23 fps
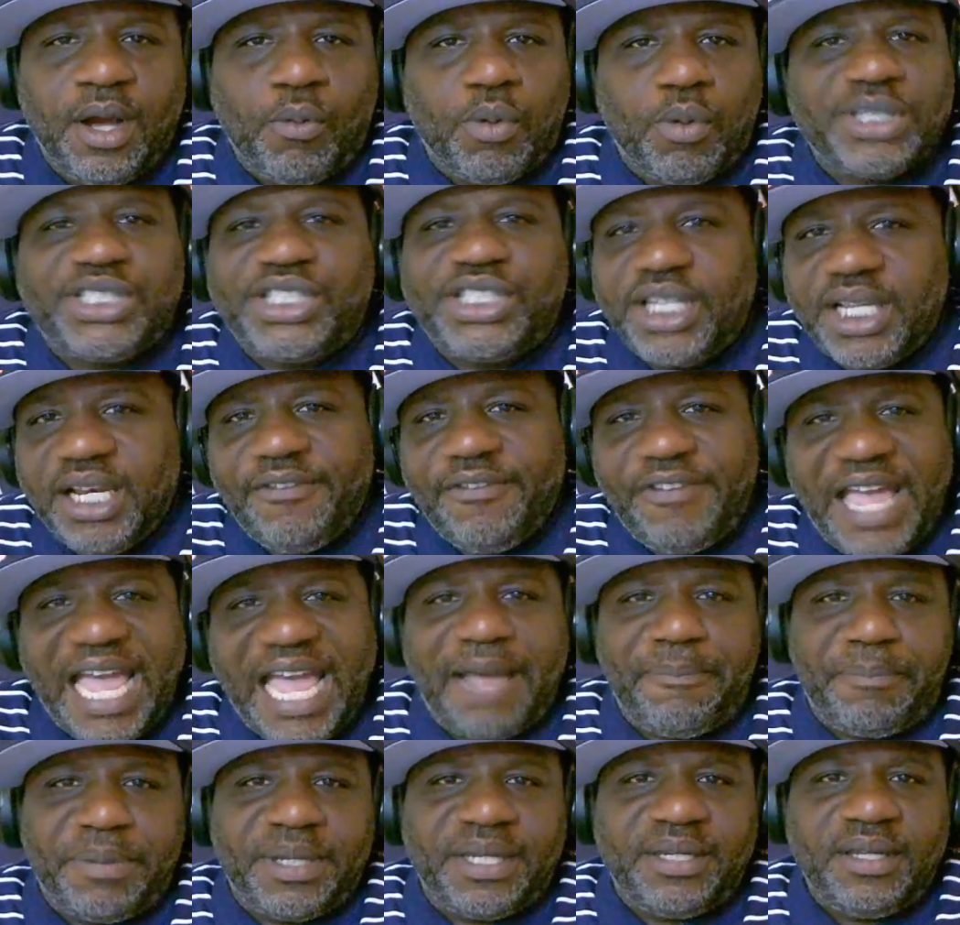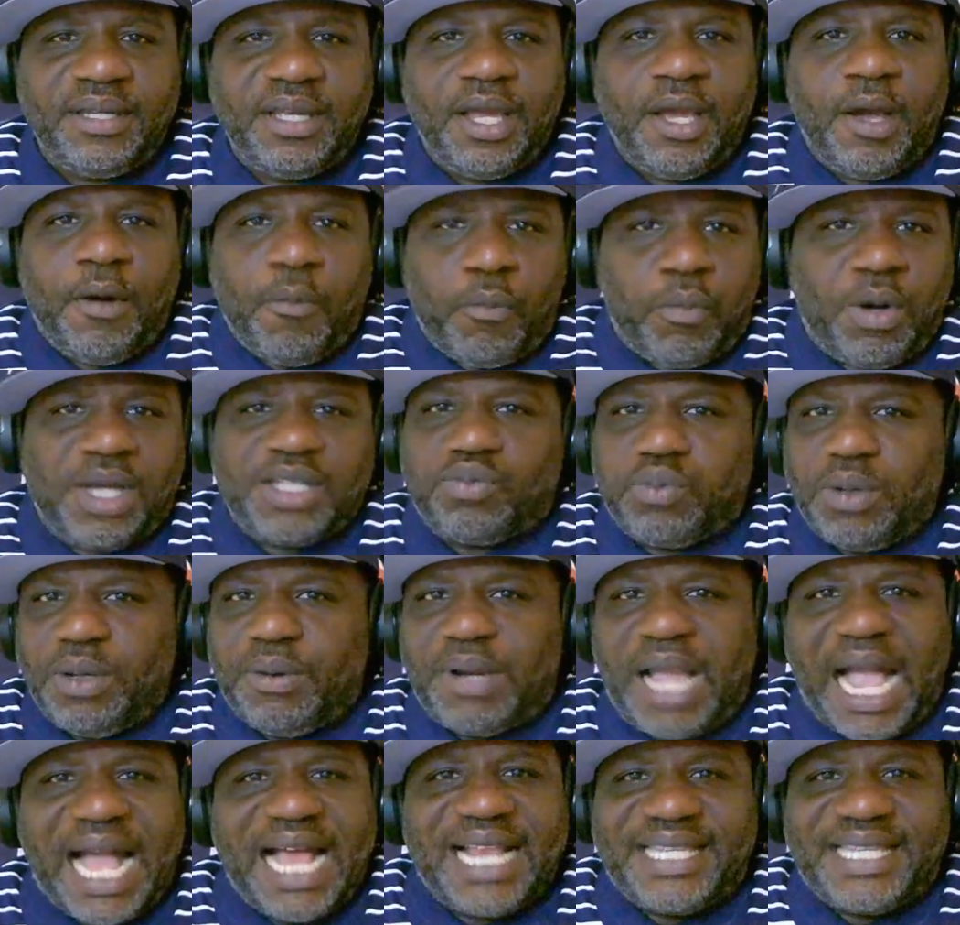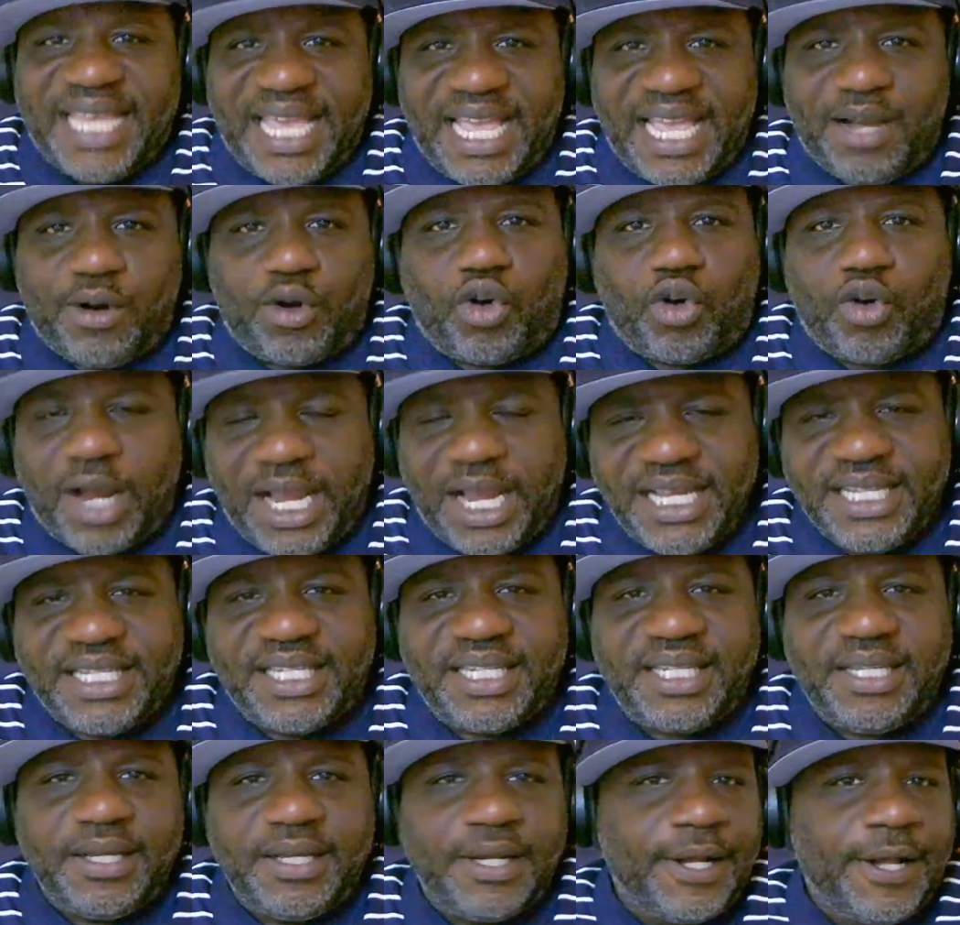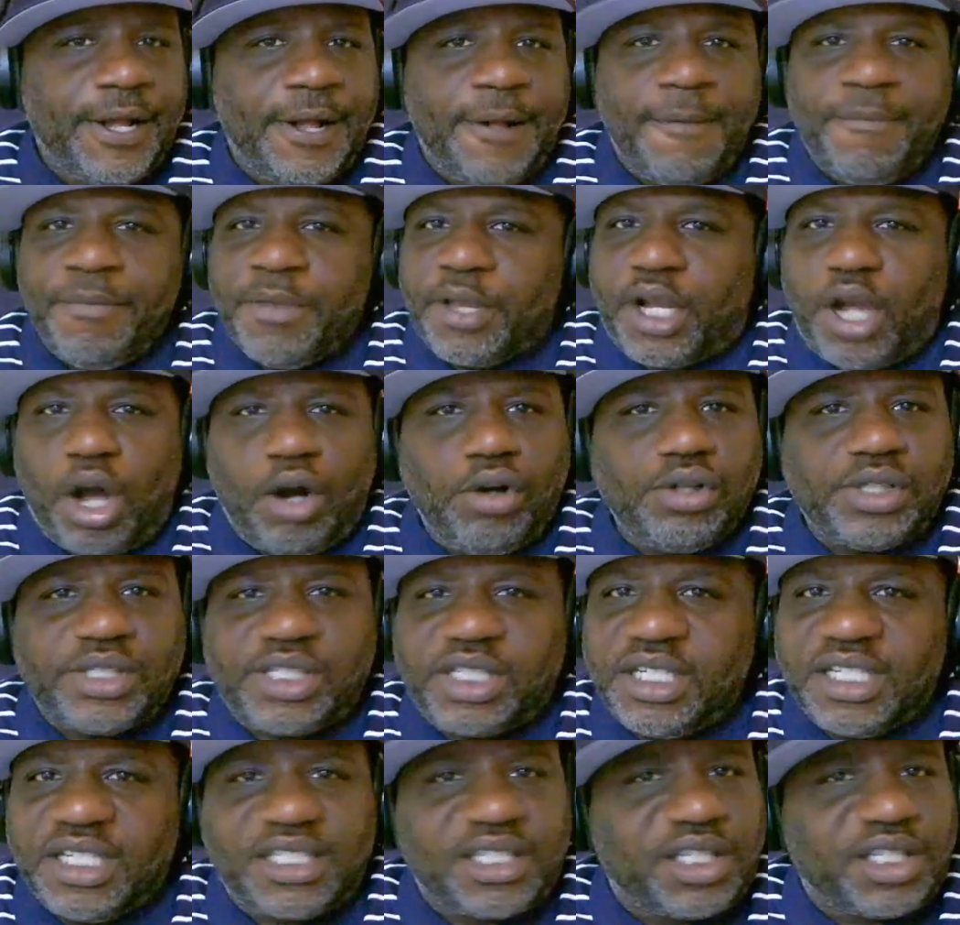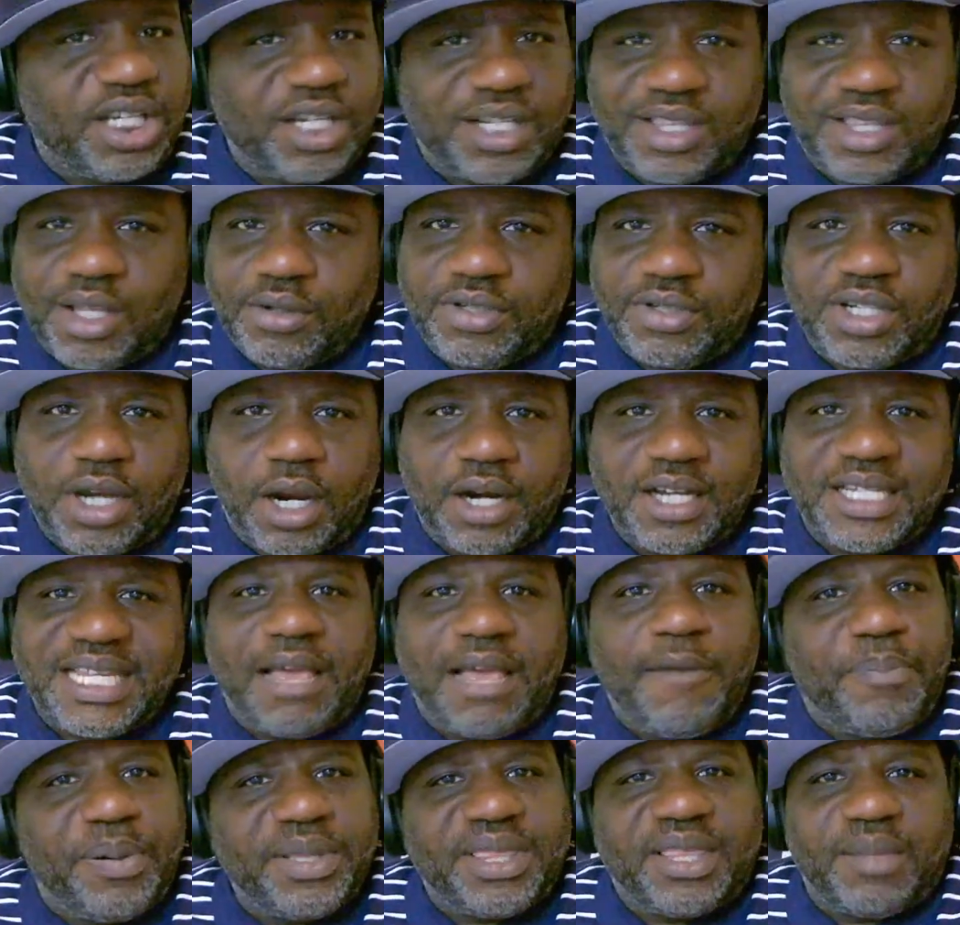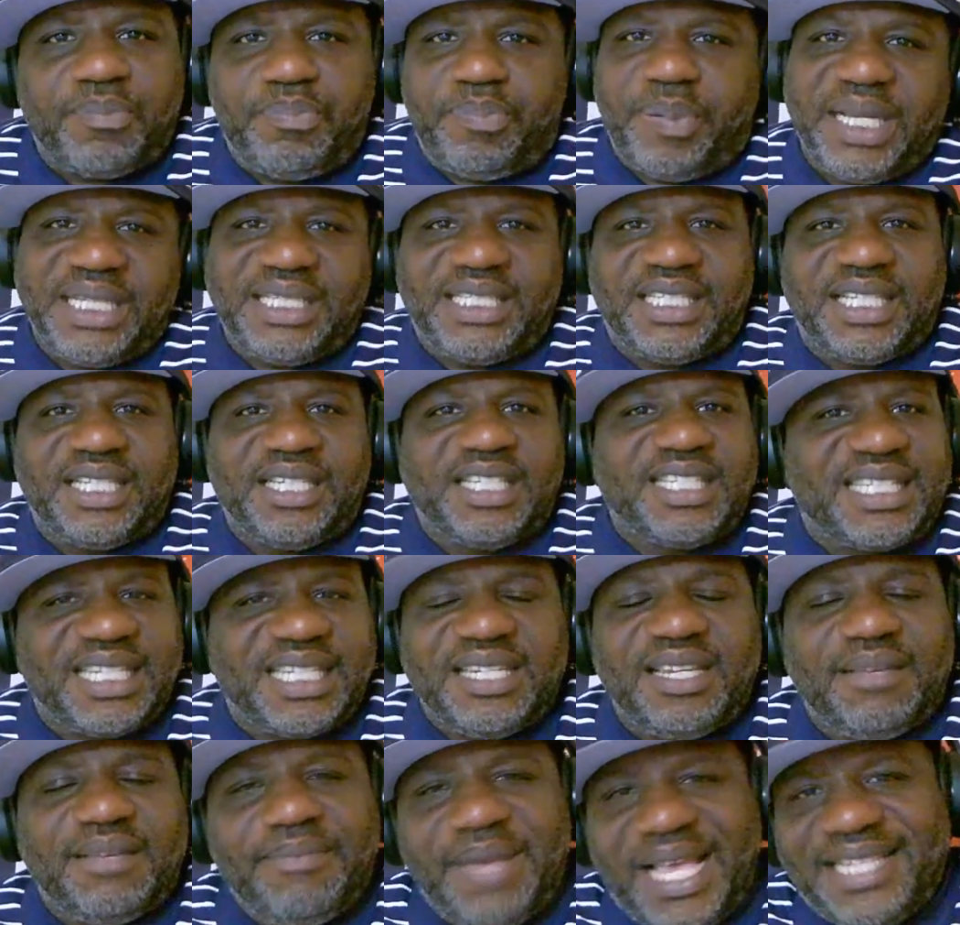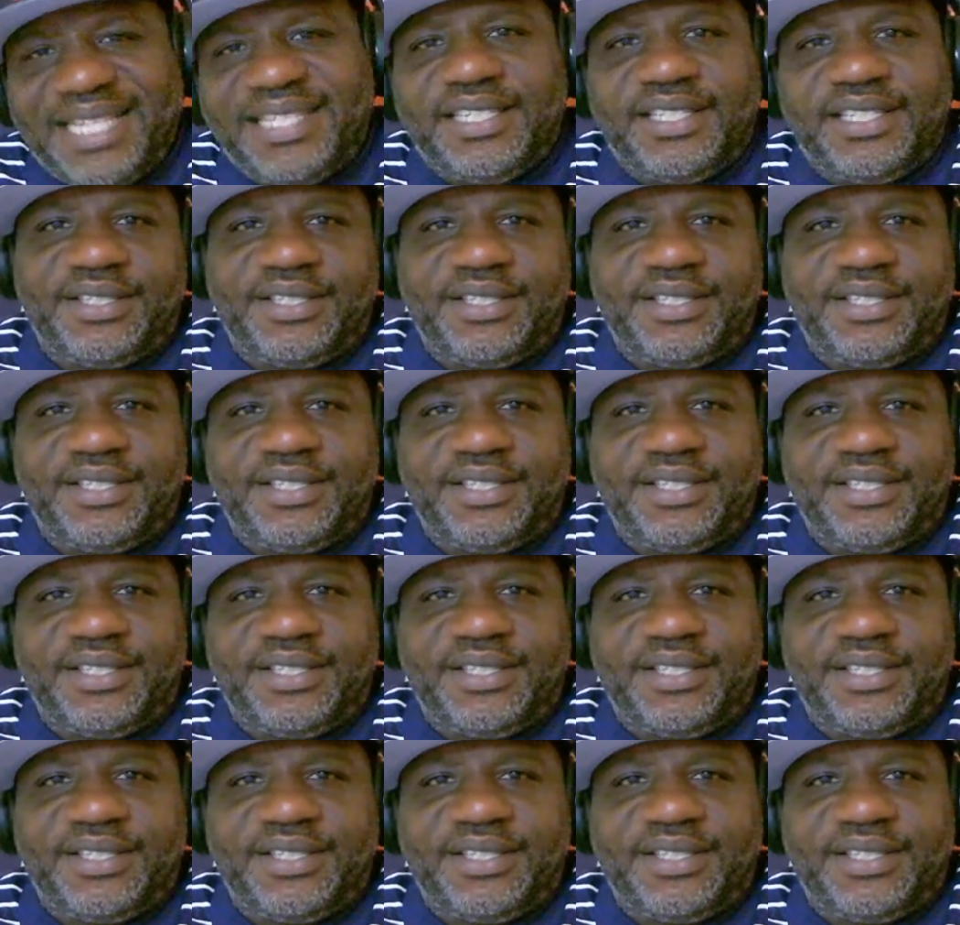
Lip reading: What should have happened, once we got damn crazy, Coach should have took those starters out and put the bench in to send a message.